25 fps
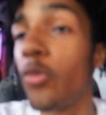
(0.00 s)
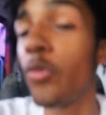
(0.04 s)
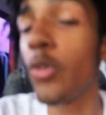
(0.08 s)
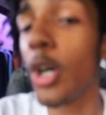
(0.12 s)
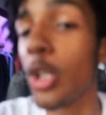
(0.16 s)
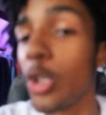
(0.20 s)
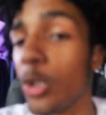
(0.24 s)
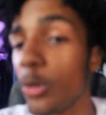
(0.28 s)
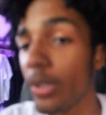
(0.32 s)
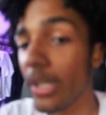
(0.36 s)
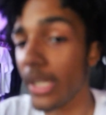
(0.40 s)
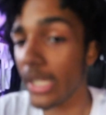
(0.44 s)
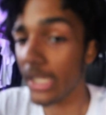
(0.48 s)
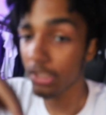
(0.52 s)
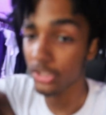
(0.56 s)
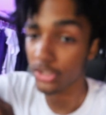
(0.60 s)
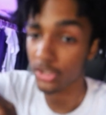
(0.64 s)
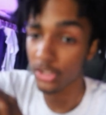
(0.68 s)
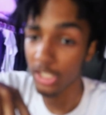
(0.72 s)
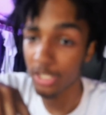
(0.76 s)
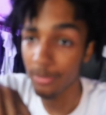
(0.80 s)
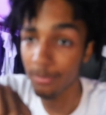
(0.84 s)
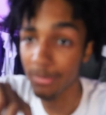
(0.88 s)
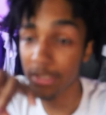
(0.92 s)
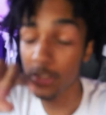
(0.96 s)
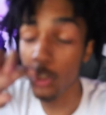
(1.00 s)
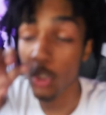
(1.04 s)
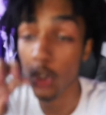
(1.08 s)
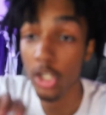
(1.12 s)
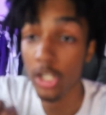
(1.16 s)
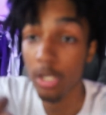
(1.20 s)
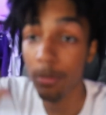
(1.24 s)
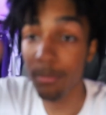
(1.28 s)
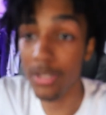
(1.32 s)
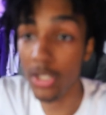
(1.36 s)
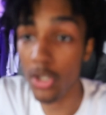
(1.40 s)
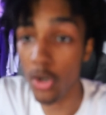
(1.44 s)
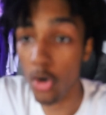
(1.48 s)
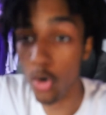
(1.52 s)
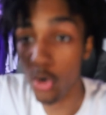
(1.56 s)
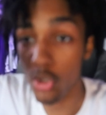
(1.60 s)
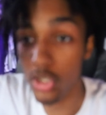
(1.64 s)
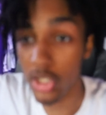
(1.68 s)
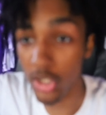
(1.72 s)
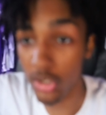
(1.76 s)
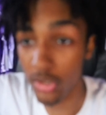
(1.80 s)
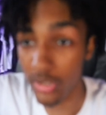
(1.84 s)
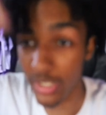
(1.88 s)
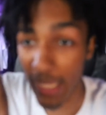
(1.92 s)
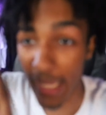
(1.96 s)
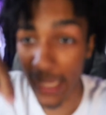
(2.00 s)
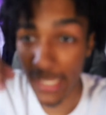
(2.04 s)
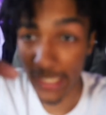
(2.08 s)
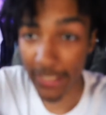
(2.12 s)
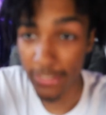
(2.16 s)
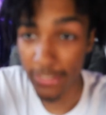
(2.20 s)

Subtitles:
follow the Instagram. It's gonna be only on that